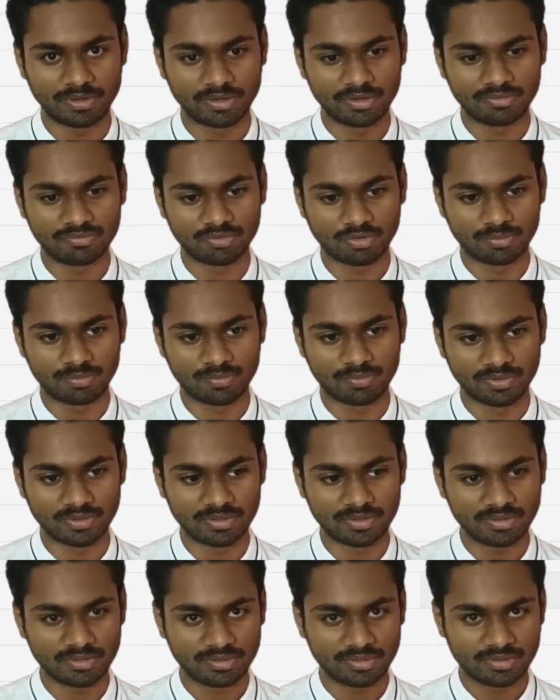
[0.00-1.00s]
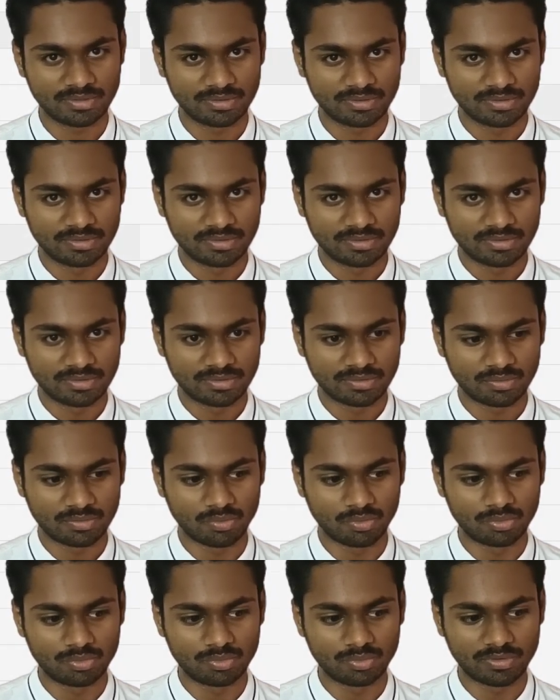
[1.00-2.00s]
any software.
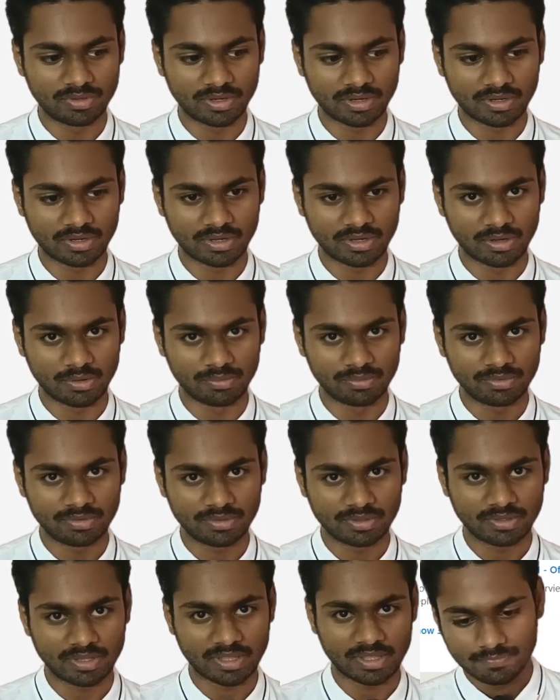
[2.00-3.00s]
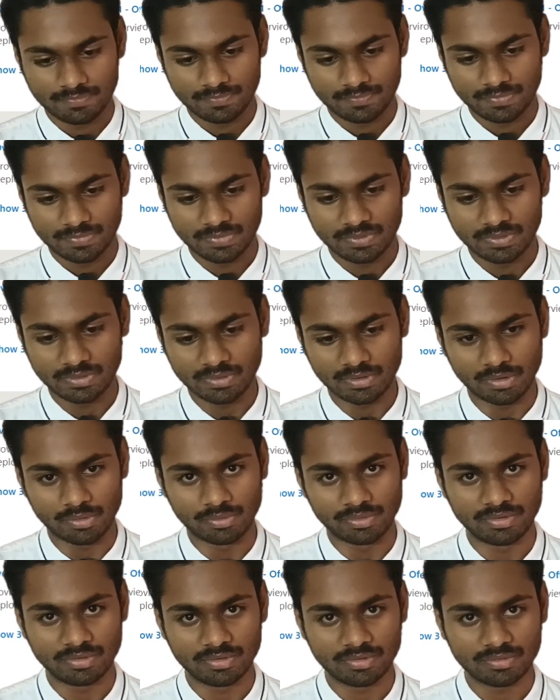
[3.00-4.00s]
Go to the account. Now
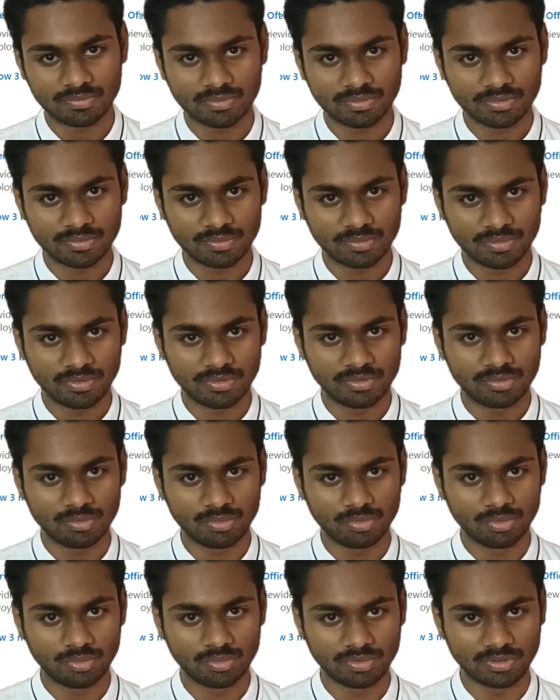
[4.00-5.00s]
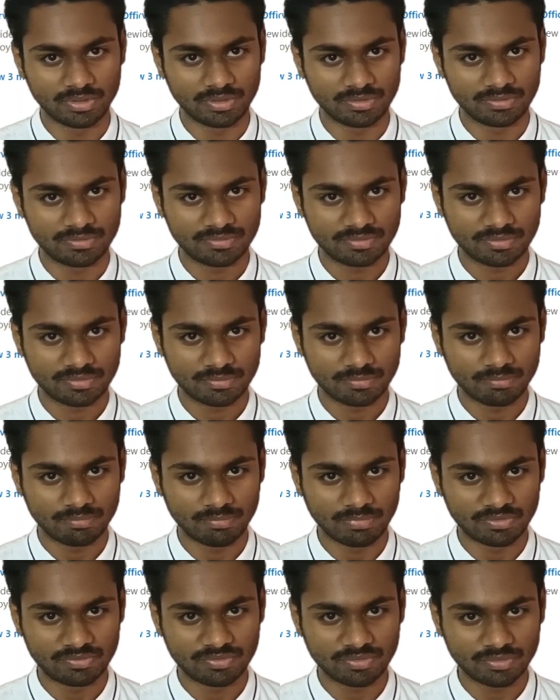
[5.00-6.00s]
here what you need to do is
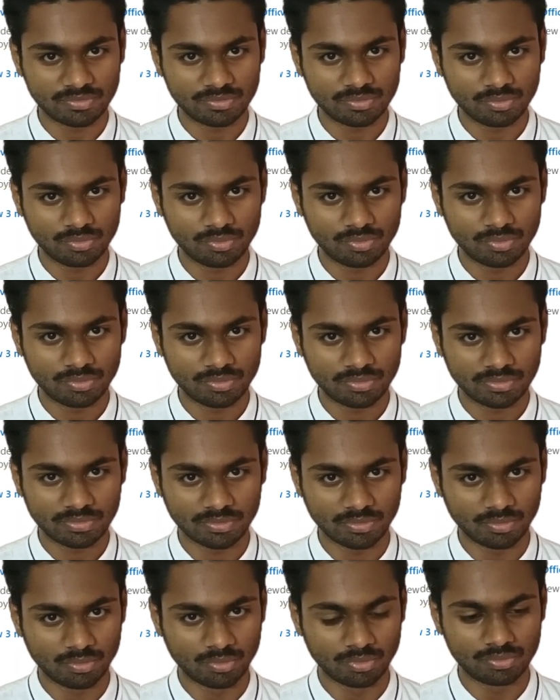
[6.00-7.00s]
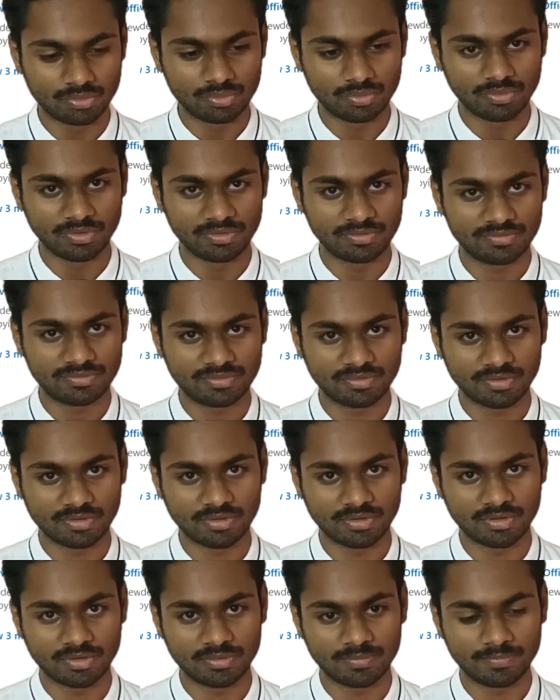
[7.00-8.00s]
make sure to go to this
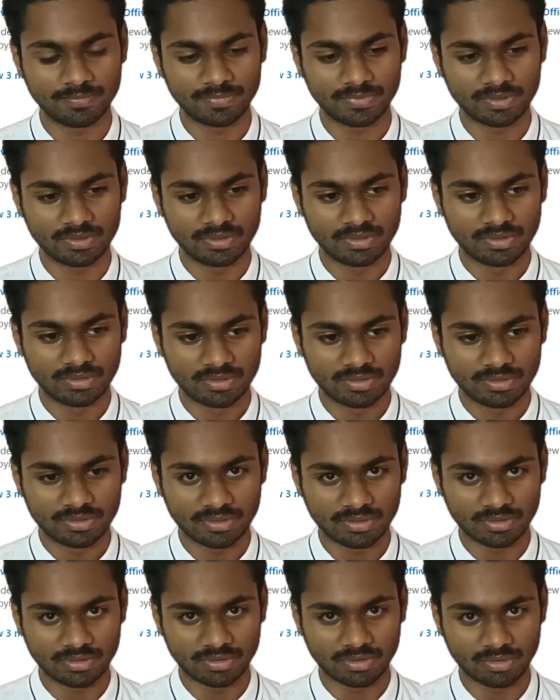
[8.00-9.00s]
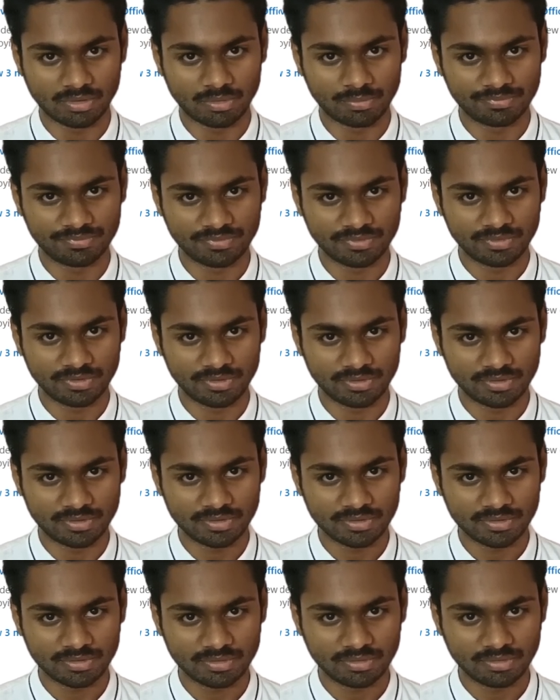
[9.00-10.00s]
option
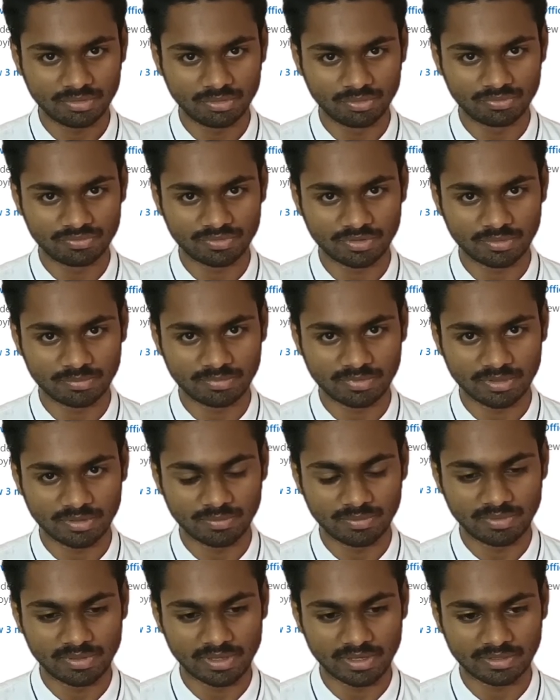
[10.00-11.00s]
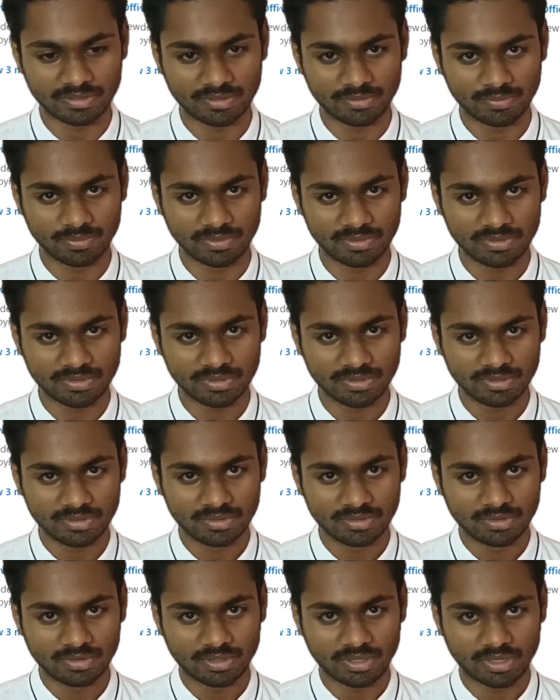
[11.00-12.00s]
here, use MKV activate,
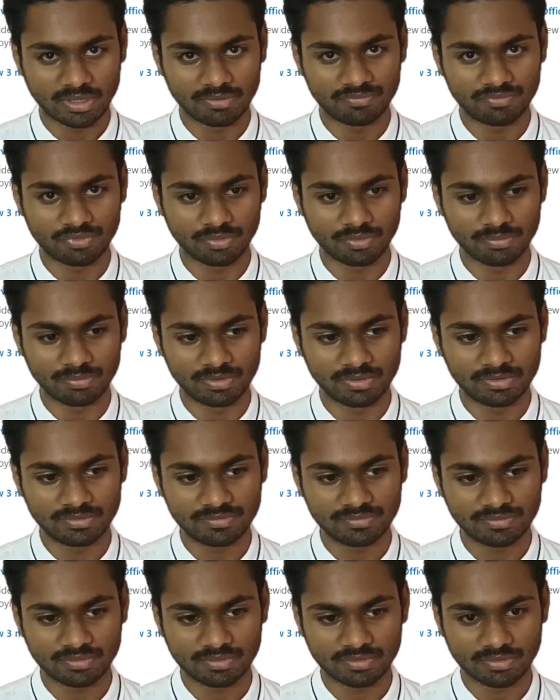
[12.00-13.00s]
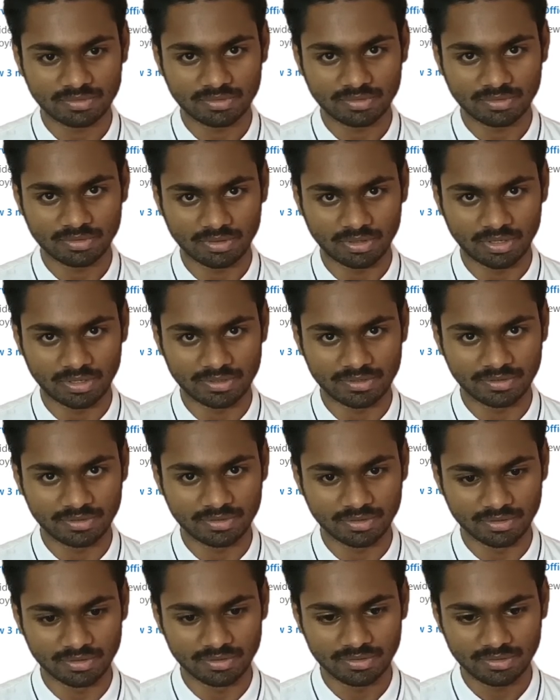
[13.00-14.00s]
and from this
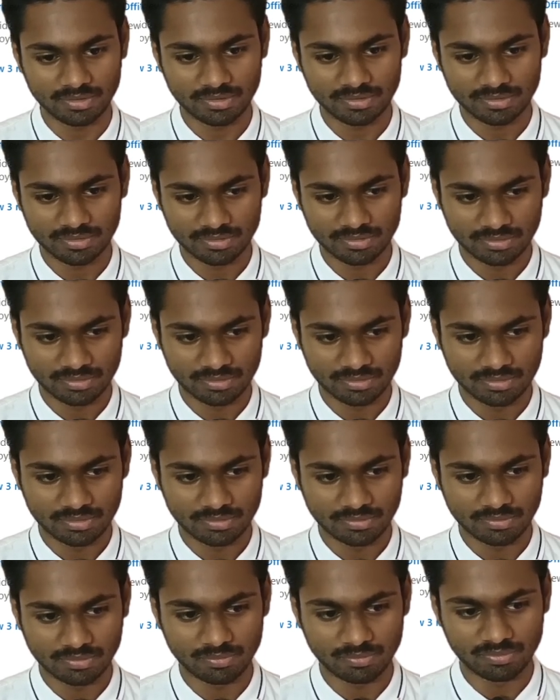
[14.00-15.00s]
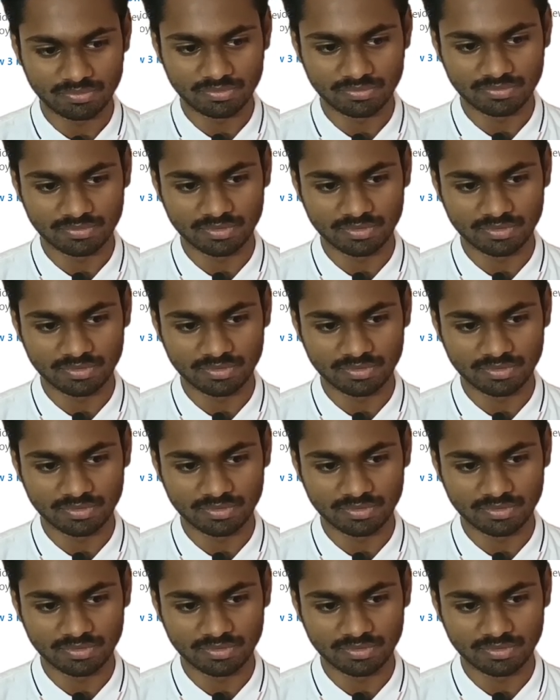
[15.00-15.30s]
article, which is